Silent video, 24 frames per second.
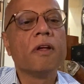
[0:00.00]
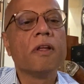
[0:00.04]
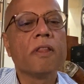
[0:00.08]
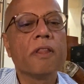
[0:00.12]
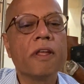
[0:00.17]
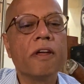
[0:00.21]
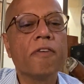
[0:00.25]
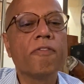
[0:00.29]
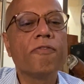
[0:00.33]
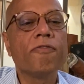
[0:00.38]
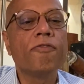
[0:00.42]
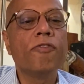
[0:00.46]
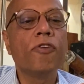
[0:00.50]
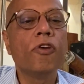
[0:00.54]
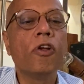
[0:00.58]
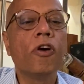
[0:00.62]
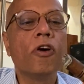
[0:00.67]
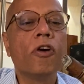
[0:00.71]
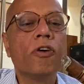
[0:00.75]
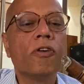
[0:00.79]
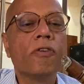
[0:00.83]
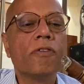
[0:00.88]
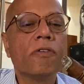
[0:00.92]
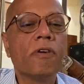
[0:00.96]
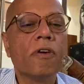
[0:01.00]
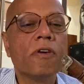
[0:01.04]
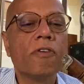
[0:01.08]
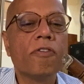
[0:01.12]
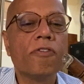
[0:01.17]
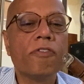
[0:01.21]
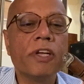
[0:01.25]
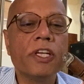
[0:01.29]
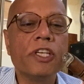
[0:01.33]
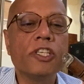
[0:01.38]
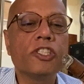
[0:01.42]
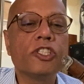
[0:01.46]
They are full on,
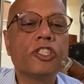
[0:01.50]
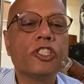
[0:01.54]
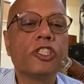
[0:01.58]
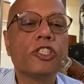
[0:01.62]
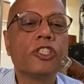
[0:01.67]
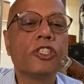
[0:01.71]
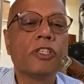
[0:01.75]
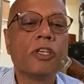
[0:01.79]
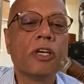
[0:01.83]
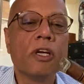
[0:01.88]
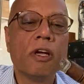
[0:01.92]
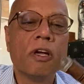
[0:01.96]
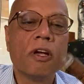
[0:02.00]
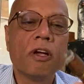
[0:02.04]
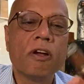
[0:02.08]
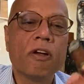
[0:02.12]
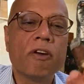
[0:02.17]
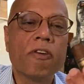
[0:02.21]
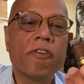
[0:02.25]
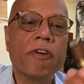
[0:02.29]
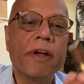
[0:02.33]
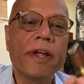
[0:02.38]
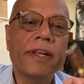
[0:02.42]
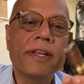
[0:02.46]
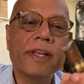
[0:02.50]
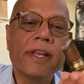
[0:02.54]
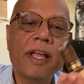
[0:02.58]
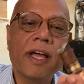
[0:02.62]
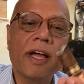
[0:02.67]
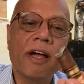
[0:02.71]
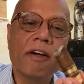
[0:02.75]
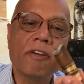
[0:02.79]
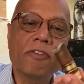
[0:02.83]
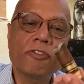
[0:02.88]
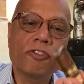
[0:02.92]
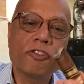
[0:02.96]
rich. Right
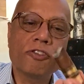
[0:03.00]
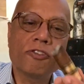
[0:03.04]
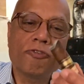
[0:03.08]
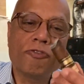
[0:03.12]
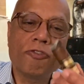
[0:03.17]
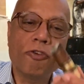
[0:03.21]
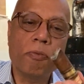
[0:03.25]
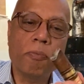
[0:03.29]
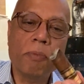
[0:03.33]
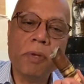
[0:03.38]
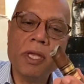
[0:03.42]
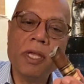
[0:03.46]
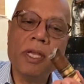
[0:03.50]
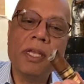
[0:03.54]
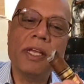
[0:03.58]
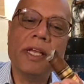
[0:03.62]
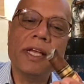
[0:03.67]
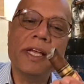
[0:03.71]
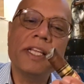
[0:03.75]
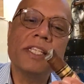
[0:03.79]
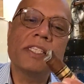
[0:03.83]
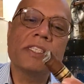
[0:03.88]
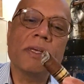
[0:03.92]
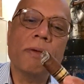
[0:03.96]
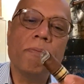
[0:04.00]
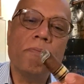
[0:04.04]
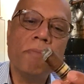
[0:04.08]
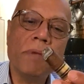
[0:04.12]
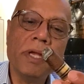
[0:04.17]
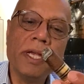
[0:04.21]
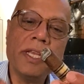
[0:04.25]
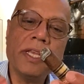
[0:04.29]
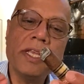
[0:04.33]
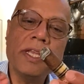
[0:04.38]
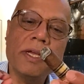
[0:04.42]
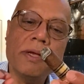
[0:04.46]
now, for me, it's
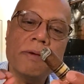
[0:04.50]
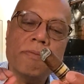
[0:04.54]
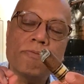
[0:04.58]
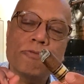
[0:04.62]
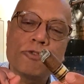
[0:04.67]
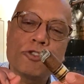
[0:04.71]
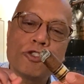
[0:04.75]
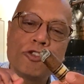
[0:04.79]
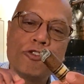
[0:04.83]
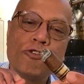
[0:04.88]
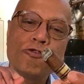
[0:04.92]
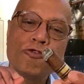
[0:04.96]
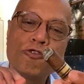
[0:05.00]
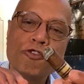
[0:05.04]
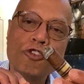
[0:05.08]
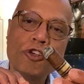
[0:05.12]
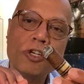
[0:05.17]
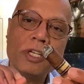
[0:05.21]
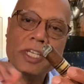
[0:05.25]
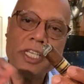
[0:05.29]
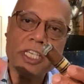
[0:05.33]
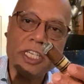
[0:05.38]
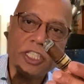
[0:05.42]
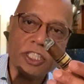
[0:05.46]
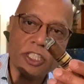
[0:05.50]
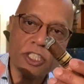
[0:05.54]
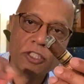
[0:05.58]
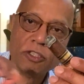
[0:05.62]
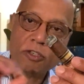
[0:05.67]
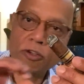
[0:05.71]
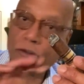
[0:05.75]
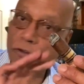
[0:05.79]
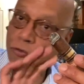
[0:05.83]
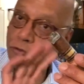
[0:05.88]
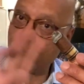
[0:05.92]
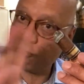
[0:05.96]
medium to full-ish.
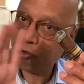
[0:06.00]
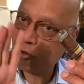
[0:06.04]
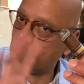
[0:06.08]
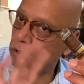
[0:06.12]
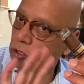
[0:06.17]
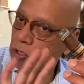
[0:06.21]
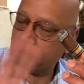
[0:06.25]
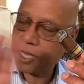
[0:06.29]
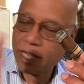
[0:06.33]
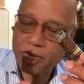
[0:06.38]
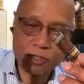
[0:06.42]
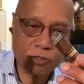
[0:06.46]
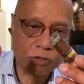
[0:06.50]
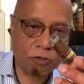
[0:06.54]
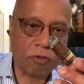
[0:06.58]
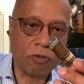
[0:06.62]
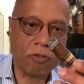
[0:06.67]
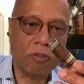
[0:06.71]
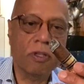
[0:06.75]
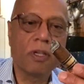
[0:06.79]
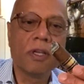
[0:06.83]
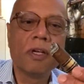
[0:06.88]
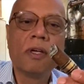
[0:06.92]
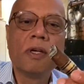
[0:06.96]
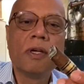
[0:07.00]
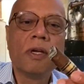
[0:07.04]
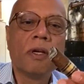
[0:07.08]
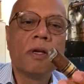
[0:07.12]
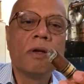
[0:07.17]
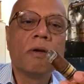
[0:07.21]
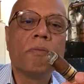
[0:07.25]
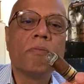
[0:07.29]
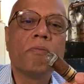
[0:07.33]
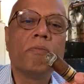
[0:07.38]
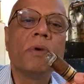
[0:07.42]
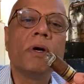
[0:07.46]
Not full at all,
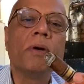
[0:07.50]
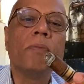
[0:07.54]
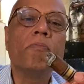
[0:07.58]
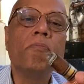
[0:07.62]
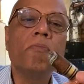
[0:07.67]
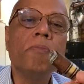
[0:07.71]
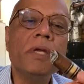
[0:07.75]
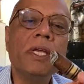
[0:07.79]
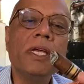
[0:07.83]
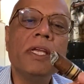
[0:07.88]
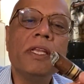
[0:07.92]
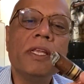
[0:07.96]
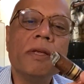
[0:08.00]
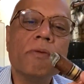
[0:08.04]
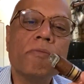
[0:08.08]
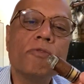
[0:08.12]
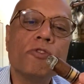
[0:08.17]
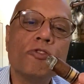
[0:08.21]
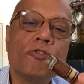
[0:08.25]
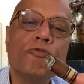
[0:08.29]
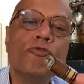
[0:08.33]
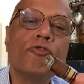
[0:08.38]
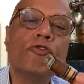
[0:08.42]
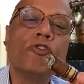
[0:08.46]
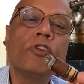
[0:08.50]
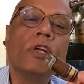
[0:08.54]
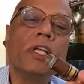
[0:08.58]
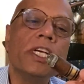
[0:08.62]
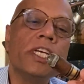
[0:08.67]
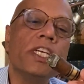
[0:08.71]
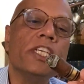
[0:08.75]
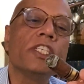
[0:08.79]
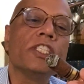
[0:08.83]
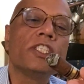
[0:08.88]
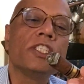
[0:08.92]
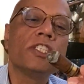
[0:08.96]
but medium to
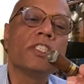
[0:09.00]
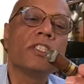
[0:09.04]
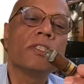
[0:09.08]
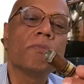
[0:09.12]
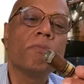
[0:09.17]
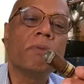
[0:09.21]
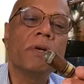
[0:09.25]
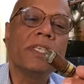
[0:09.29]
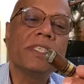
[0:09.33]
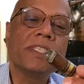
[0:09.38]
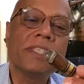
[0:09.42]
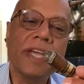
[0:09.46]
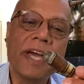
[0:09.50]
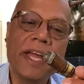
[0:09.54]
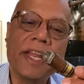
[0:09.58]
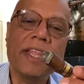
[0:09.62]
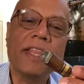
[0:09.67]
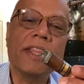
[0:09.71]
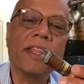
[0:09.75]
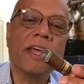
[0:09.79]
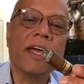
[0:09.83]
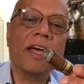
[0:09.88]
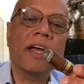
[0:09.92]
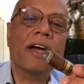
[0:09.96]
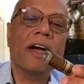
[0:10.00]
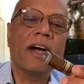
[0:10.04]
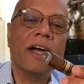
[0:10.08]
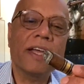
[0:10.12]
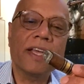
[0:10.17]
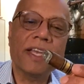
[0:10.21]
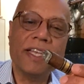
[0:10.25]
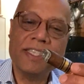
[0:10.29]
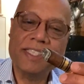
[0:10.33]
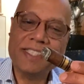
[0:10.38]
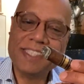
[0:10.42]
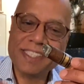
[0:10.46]
full-ish. But it's getting there. I
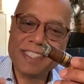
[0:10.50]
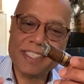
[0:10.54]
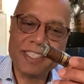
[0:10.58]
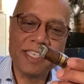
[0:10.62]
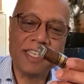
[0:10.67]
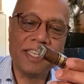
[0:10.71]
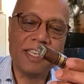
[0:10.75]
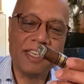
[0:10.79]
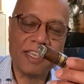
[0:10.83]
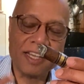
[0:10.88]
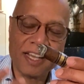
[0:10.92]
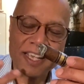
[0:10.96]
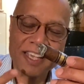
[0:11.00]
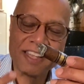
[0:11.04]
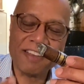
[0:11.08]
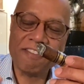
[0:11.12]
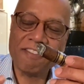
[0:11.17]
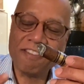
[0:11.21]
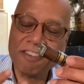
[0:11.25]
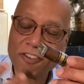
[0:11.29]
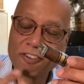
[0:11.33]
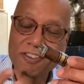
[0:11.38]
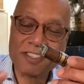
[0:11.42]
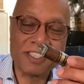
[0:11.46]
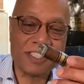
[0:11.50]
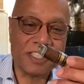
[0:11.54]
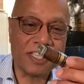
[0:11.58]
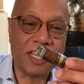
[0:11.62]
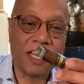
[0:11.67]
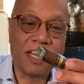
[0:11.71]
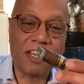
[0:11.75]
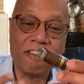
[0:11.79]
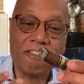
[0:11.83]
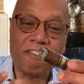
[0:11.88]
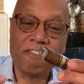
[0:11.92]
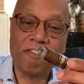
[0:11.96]
can
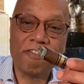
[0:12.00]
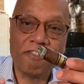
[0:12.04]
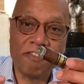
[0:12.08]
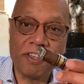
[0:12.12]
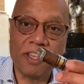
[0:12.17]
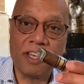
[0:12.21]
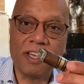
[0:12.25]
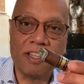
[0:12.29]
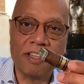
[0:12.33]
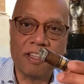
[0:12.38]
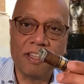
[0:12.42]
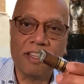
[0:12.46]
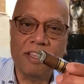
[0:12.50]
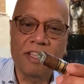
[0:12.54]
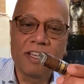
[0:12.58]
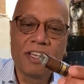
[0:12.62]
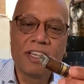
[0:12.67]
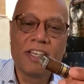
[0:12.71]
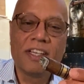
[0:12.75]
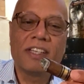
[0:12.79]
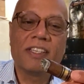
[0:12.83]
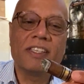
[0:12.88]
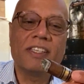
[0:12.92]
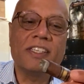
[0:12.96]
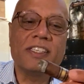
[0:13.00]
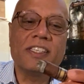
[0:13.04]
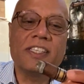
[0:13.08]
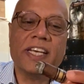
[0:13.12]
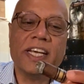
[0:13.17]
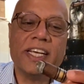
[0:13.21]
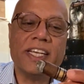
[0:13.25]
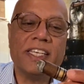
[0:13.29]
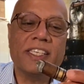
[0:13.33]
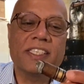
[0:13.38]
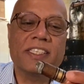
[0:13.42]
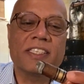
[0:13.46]
feel the
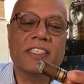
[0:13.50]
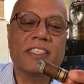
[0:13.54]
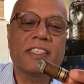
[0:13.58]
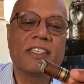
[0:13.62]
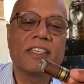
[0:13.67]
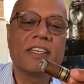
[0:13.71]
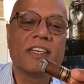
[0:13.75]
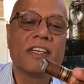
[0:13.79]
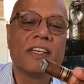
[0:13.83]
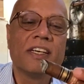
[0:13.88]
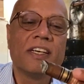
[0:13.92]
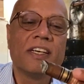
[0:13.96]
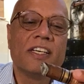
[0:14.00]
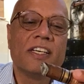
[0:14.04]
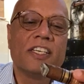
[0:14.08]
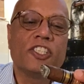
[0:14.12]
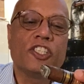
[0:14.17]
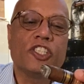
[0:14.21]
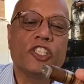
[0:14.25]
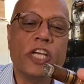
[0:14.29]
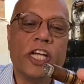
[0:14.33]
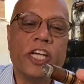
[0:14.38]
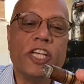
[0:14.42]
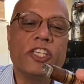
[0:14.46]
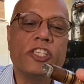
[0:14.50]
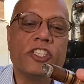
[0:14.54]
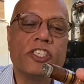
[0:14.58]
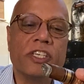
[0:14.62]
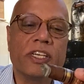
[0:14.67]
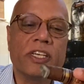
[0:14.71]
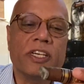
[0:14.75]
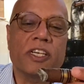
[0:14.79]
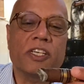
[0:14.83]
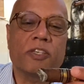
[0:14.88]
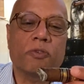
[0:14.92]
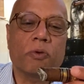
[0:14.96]
taste
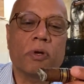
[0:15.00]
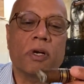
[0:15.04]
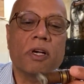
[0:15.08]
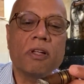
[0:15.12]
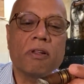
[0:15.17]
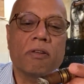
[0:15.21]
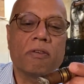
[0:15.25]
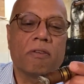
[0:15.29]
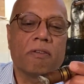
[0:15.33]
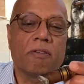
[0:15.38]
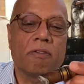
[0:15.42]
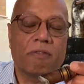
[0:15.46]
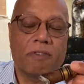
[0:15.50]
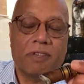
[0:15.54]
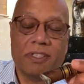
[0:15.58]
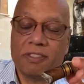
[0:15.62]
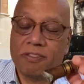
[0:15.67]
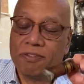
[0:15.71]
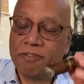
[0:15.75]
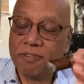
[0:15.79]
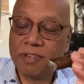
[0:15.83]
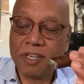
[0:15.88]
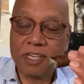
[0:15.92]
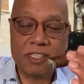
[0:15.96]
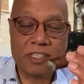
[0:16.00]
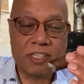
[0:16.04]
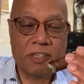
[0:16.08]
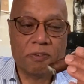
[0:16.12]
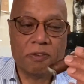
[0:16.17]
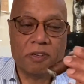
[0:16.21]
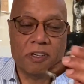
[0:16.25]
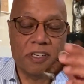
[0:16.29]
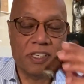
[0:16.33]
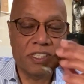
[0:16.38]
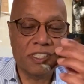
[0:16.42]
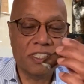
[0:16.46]
changing as well. Which, I tell you
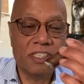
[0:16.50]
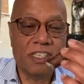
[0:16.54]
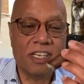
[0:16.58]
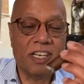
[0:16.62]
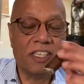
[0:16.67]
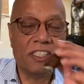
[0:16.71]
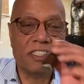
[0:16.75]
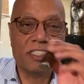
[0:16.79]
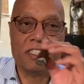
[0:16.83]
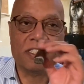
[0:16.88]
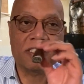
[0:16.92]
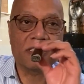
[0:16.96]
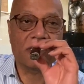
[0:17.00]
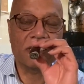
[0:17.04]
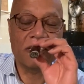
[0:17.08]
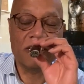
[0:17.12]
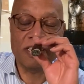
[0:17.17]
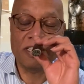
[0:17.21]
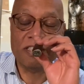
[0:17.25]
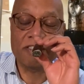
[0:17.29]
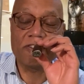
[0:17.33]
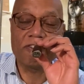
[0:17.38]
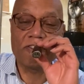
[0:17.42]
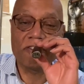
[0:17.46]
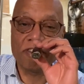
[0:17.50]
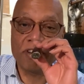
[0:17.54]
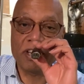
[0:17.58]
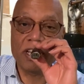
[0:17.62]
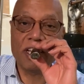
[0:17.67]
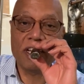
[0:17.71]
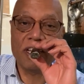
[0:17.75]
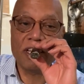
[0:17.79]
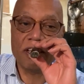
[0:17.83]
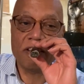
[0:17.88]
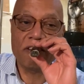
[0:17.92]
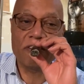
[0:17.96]
what, it's delicious. It's
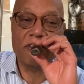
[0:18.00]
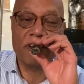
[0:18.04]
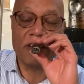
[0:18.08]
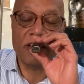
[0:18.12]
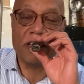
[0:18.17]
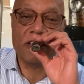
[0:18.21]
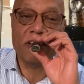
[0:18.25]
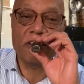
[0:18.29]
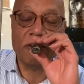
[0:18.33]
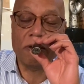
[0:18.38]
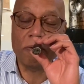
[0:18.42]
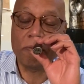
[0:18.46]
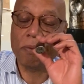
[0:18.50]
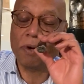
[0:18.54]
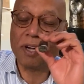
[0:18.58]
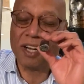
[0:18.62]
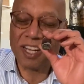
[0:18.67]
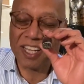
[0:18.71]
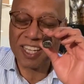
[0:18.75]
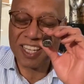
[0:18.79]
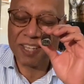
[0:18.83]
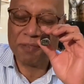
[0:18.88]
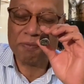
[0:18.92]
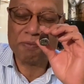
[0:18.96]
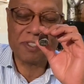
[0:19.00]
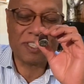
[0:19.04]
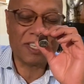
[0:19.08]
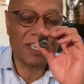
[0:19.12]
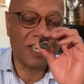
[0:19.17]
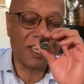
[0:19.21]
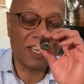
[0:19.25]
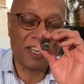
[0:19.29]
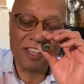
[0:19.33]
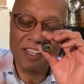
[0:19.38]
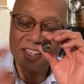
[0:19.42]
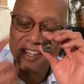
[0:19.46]
really, really good. But I keep
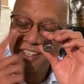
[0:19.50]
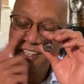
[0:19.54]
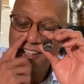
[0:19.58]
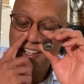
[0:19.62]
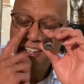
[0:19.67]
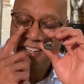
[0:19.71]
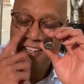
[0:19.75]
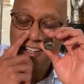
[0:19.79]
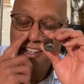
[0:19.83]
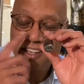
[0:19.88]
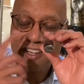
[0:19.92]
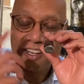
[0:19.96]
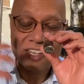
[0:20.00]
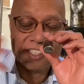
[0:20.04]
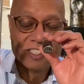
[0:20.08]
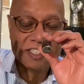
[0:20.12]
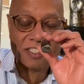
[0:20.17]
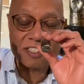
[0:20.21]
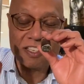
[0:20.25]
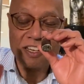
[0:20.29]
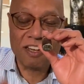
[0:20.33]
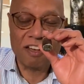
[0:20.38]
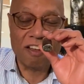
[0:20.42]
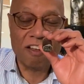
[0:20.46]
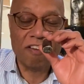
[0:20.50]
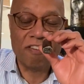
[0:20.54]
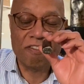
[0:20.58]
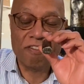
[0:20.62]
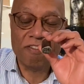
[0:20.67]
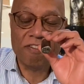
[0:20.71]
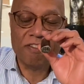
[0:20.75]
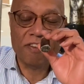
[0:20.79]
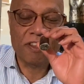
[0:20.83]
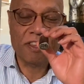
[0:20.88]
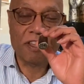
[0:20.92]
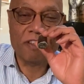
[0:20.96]
saying, I just
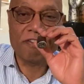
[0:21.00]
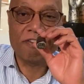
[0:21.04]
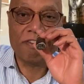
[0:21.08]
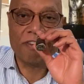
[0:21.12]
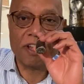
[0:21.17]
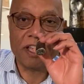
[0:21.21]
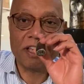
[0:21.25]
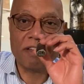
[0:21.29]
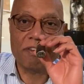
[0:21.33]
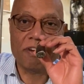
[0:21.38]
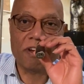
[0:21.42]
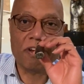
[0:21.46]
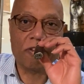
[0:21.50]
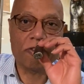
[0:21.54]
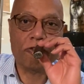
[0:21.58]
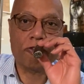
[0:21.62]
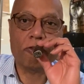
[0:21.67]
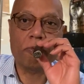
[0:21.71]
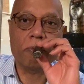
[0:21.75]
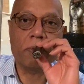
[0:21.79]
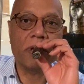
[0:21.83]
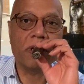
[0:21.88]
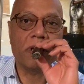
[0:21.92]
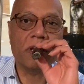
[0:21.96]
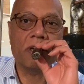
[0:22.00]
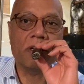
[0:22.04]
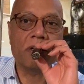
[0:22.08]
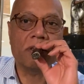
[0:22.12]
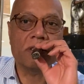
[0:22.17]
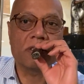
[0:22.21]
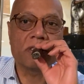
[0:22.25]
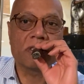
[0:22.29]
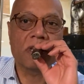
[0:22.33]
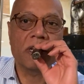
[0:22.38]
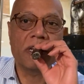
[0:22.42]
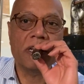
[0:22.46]
love the flavor through my
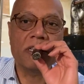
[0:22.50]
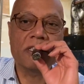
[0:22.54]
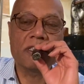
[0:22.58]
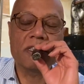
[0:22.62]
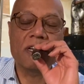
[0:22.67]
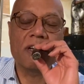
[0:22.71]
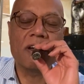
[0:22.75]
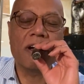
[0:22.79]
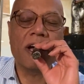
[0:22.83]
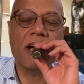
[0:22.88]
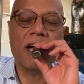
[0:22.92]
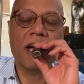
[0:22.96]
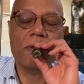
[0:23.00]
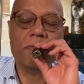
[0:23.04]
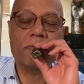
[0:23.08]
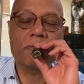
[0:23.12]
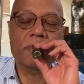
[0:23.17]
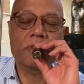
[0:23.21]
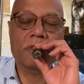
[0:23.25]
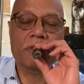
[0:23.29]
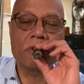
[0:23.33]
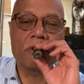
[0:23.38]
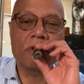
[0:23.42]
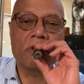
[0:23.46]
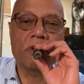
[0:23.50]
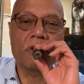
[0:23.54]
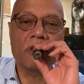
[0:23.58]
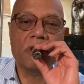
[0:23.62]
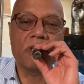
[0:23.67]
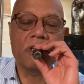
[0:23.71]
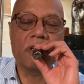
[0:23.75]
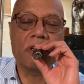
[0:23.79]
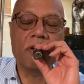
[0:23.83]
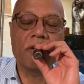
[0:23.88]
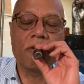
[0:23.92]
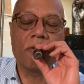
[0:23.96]
nose. It's
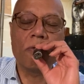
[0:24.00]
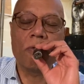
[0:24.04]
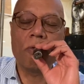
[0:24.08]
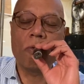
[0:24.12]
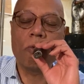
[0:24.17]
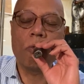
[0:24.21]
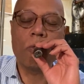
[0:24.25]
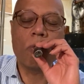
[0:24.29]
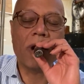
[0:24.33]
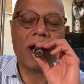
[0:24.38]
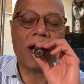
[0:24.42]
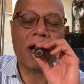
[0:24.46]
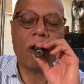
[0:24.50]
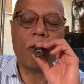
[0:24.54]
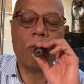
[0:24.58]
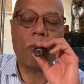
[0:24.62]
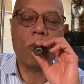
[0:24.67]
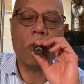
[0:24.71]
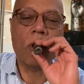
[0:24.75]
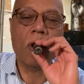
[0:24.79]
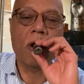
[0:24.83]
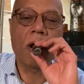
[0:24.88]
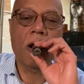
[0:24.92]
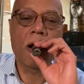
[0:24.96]
absolutely wow.